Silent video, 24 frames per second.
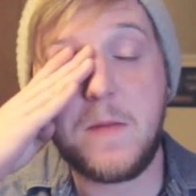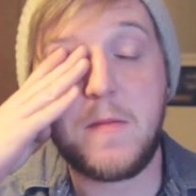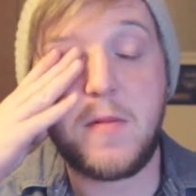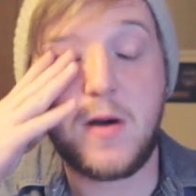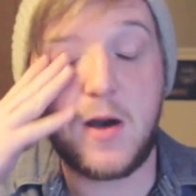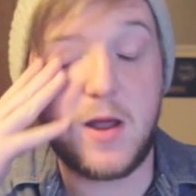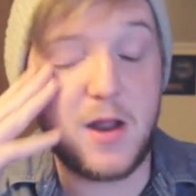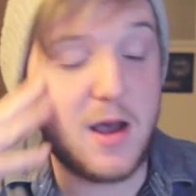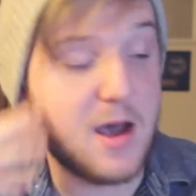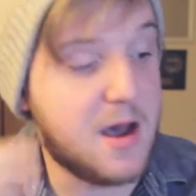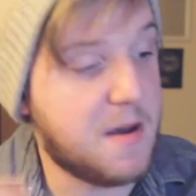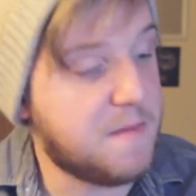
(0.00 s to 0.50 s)

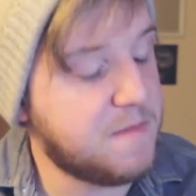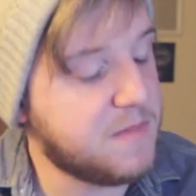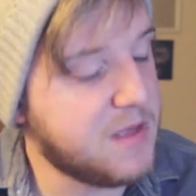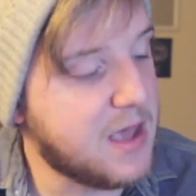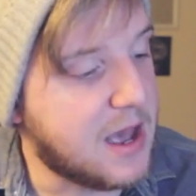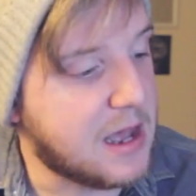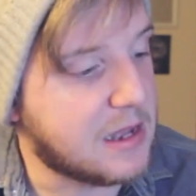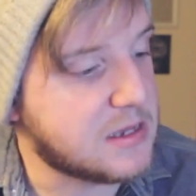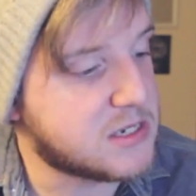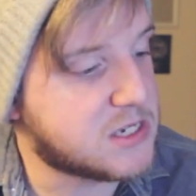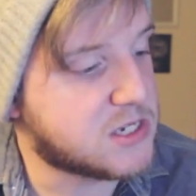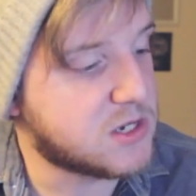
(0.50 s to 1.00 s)
But
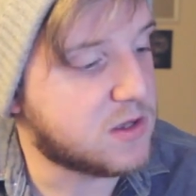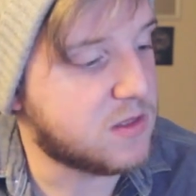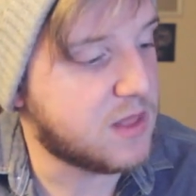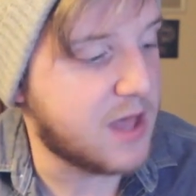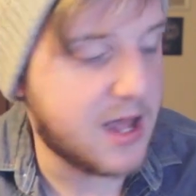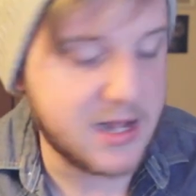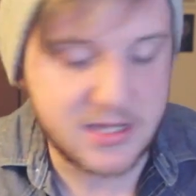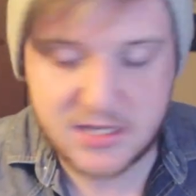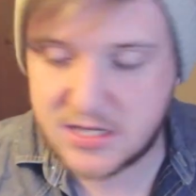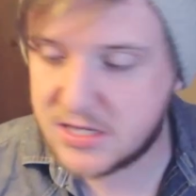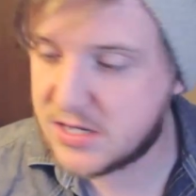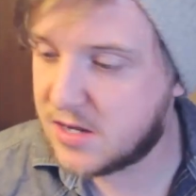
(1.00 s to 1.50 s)
yeah, so
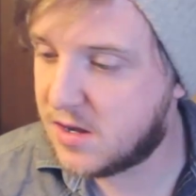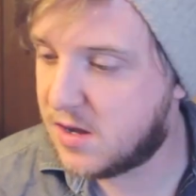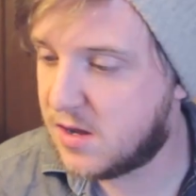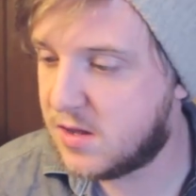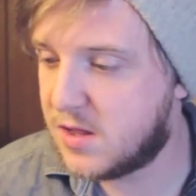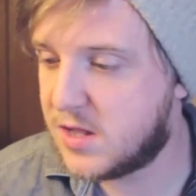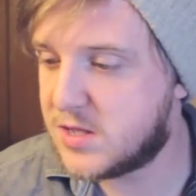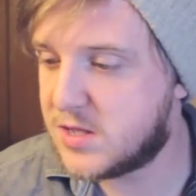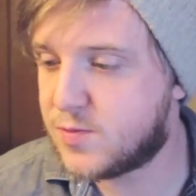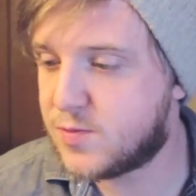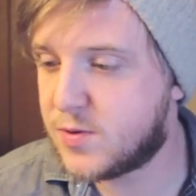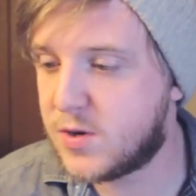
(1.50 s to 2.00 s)
that's
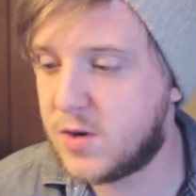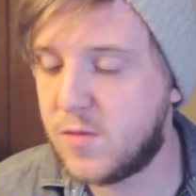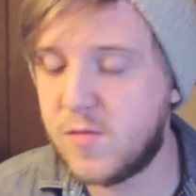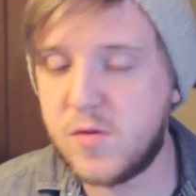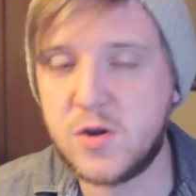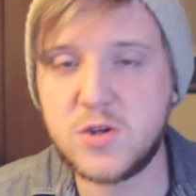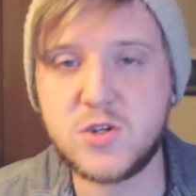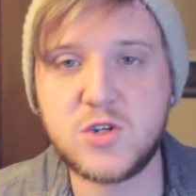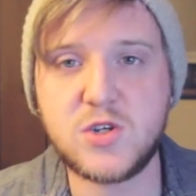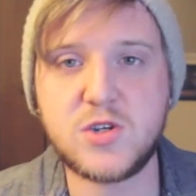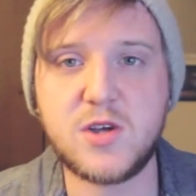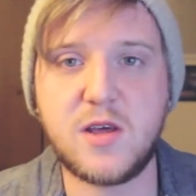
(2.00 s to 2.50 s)
pretty
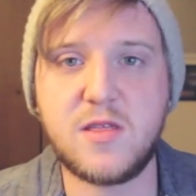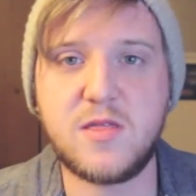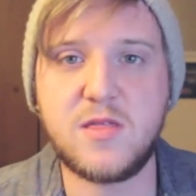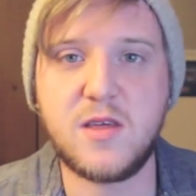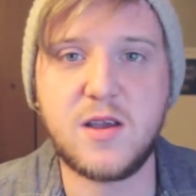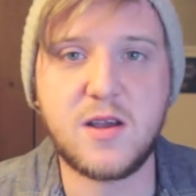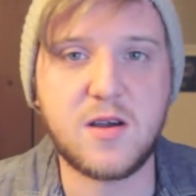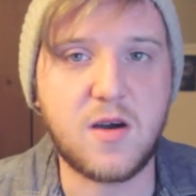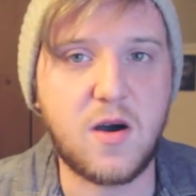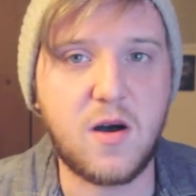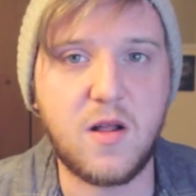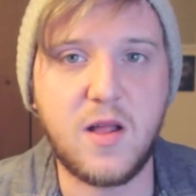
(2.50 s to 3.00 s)
much, I
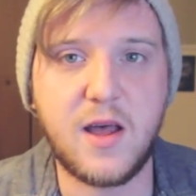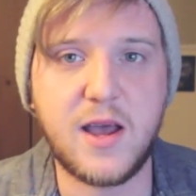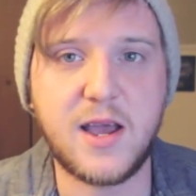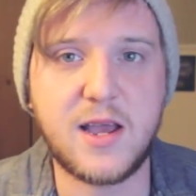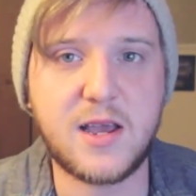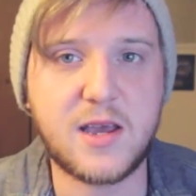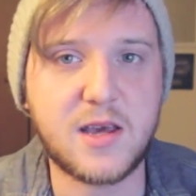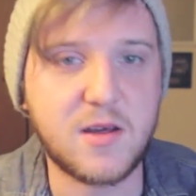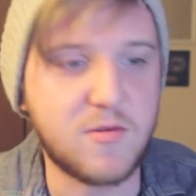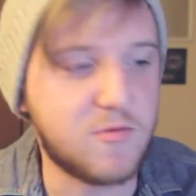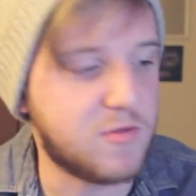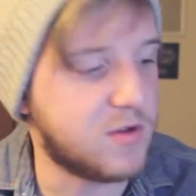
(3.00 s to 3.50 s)
think, all
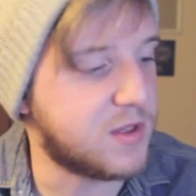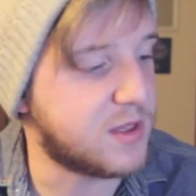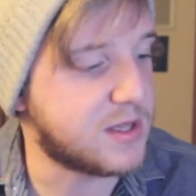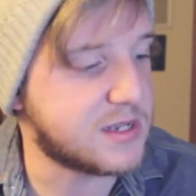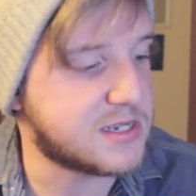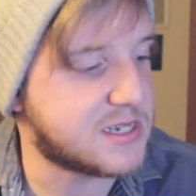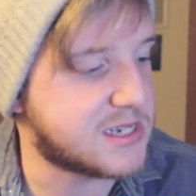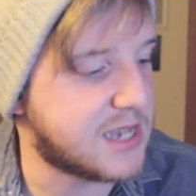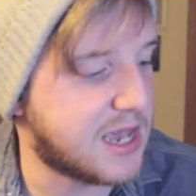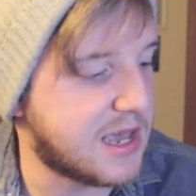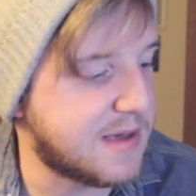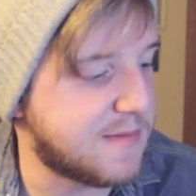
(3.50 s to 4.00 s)
I can
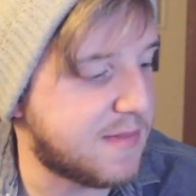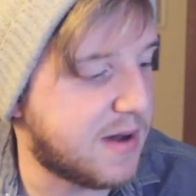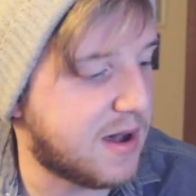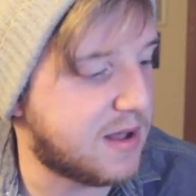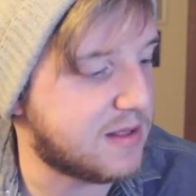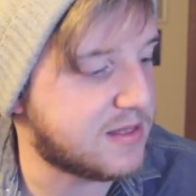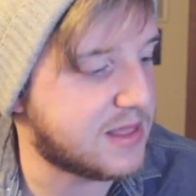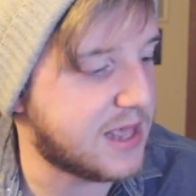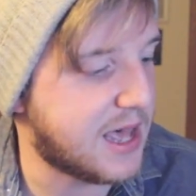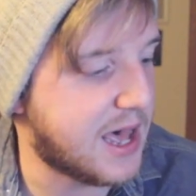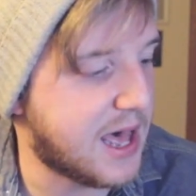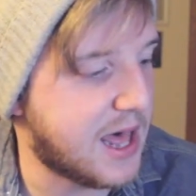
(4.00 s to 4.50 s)
really say
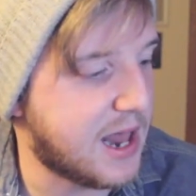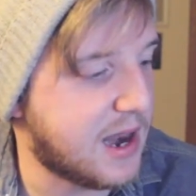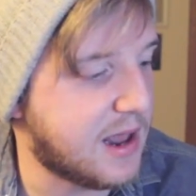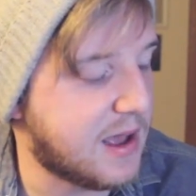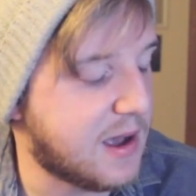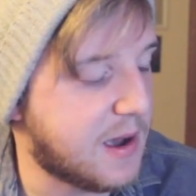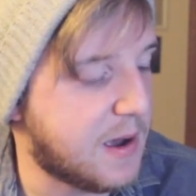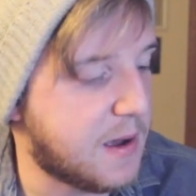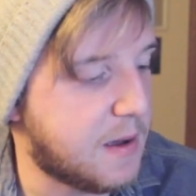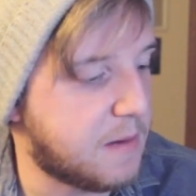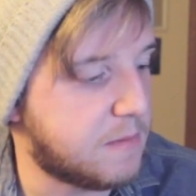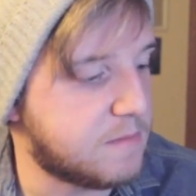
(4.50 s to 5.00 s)
about
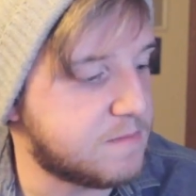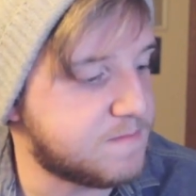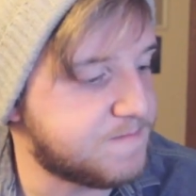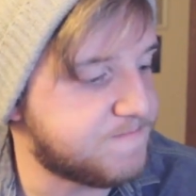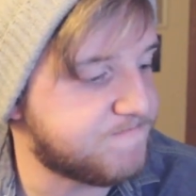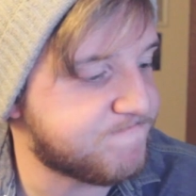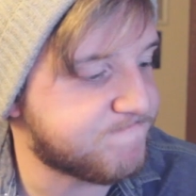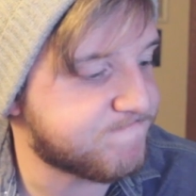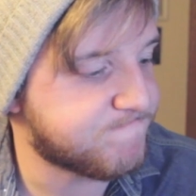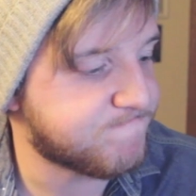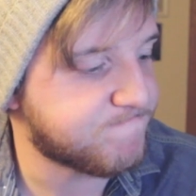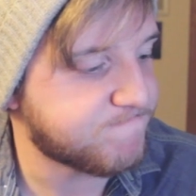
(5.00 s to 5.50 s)
that.
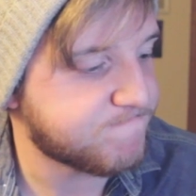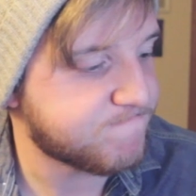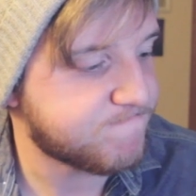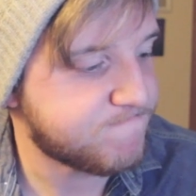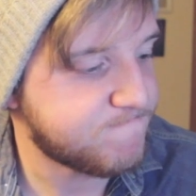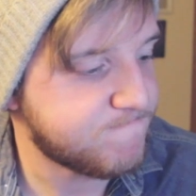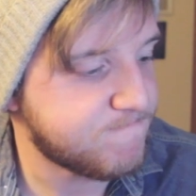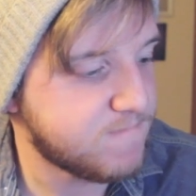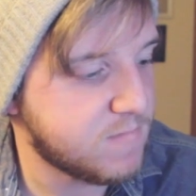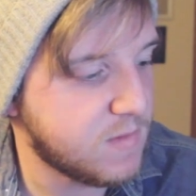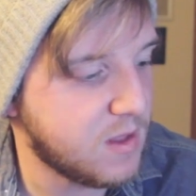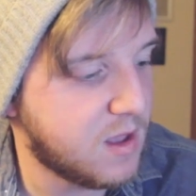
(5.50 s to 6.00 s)

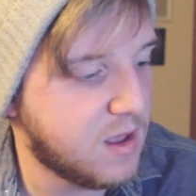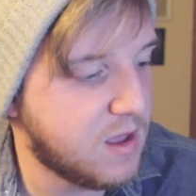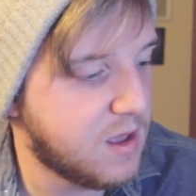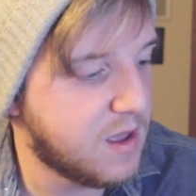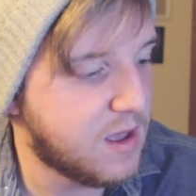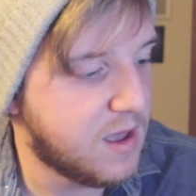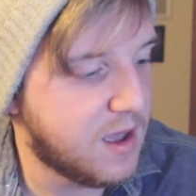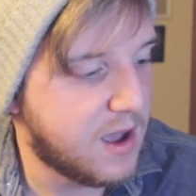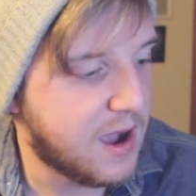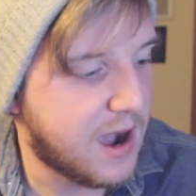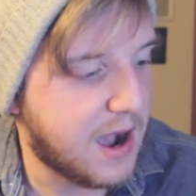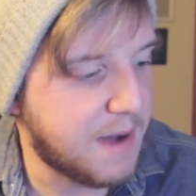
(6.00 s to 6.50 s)

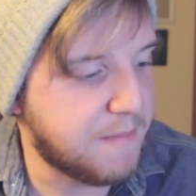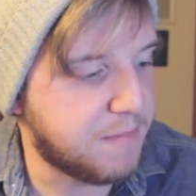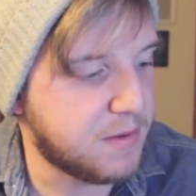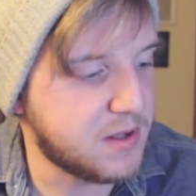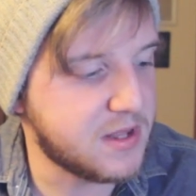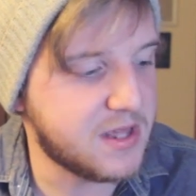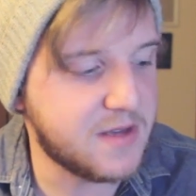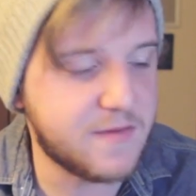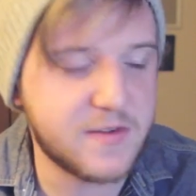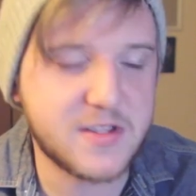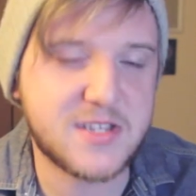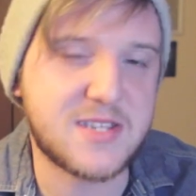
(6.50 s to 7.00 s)
I
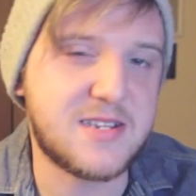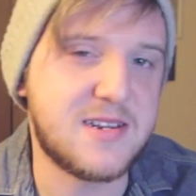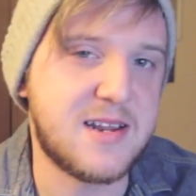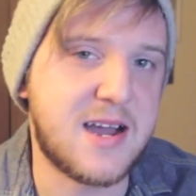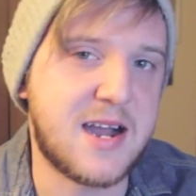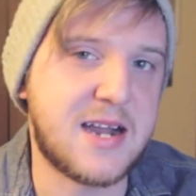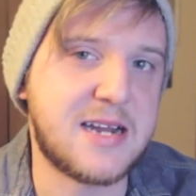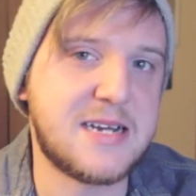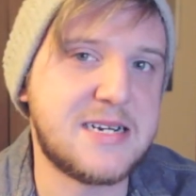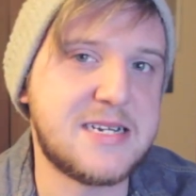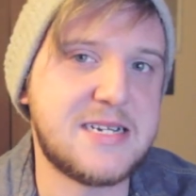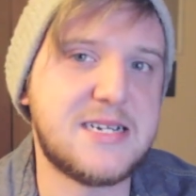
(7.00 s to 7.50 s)
believe it's
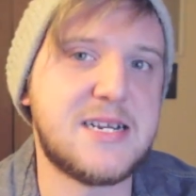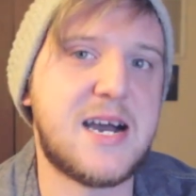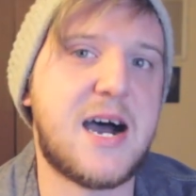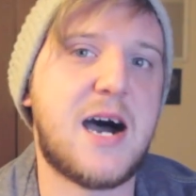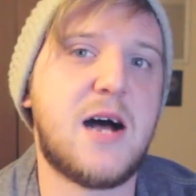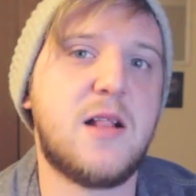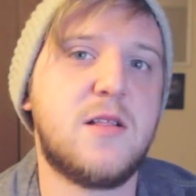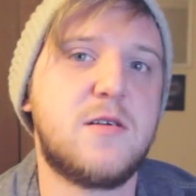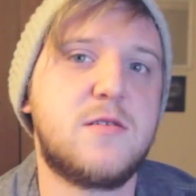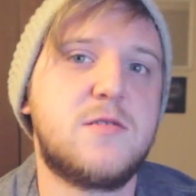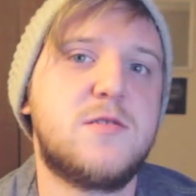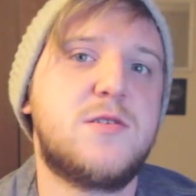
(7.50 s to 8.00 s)

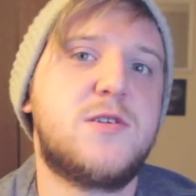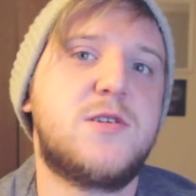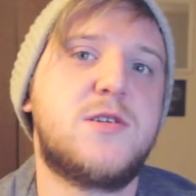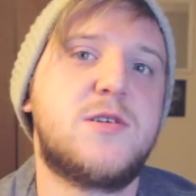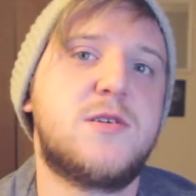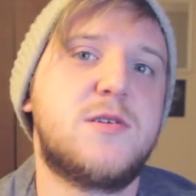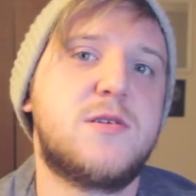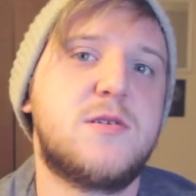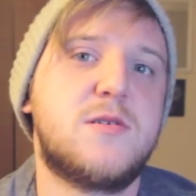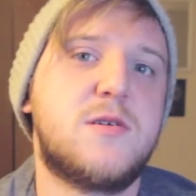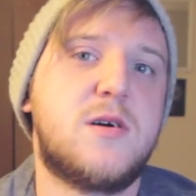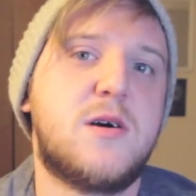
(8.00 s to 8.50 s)

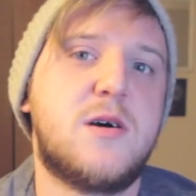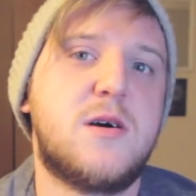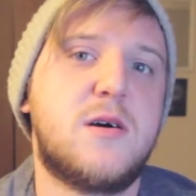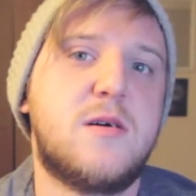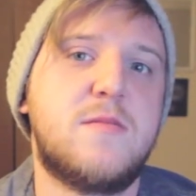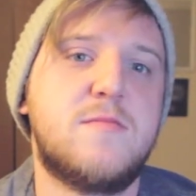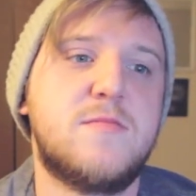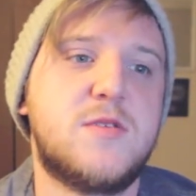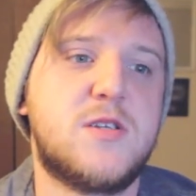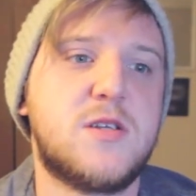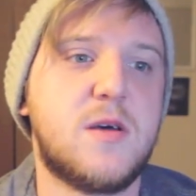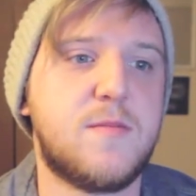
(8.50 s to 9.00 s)

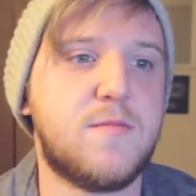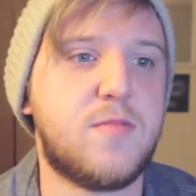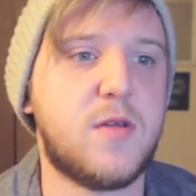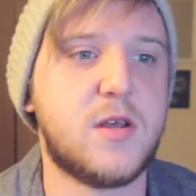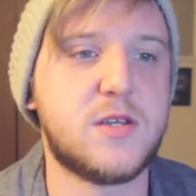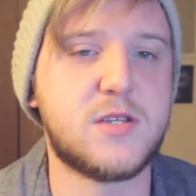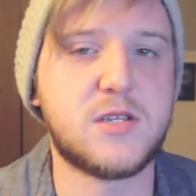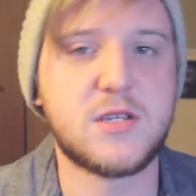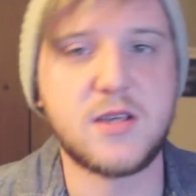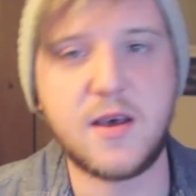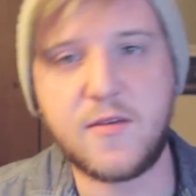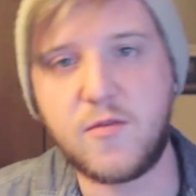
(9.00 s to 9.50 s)
$90. Some
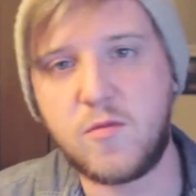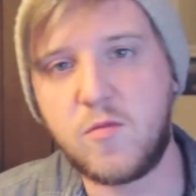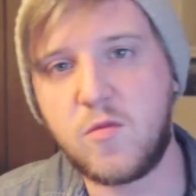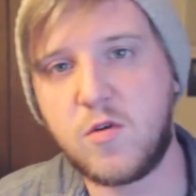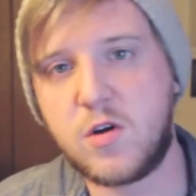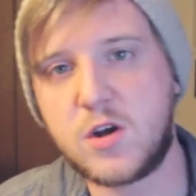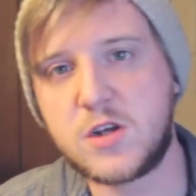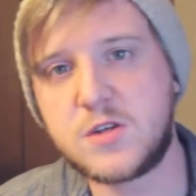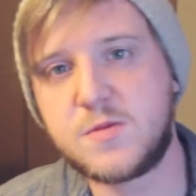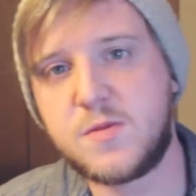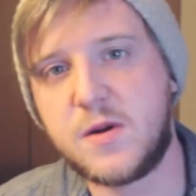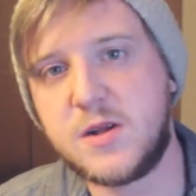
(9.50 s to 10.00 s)
places have it
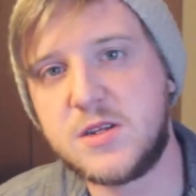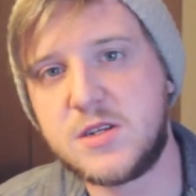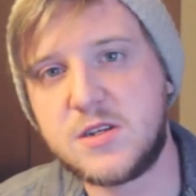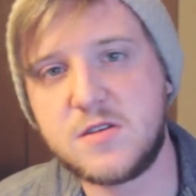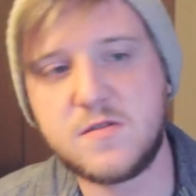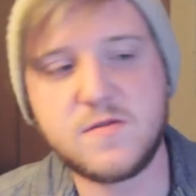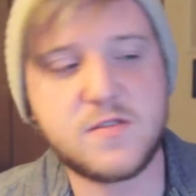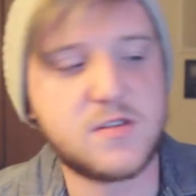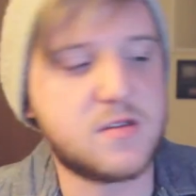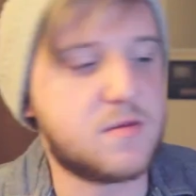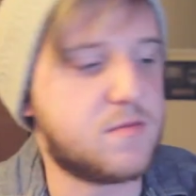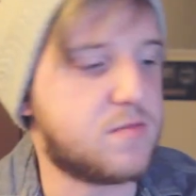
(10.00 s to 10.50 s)
more
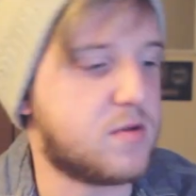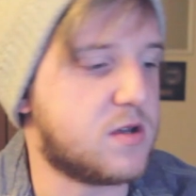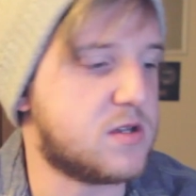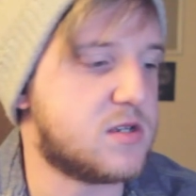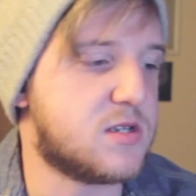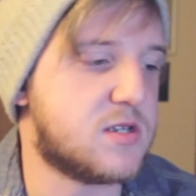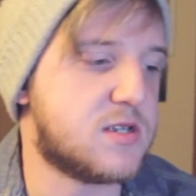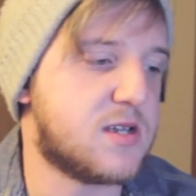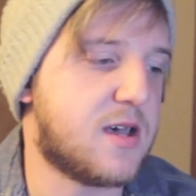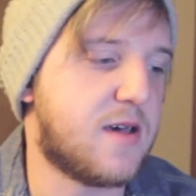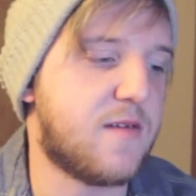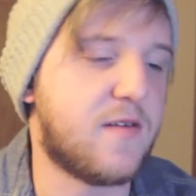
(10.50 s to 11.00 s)
expensive. Some
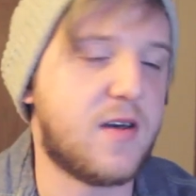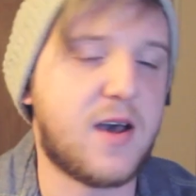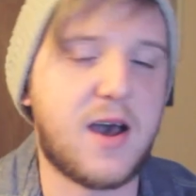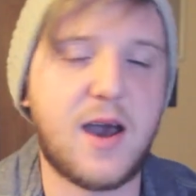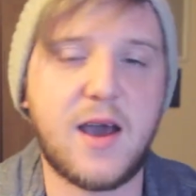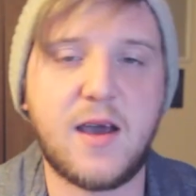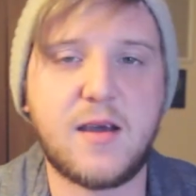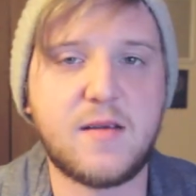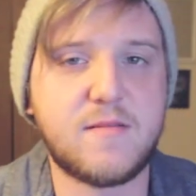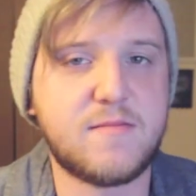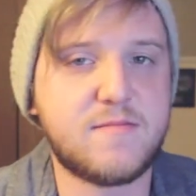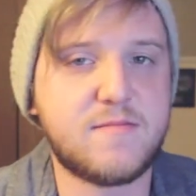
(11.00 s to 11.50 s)
places have it.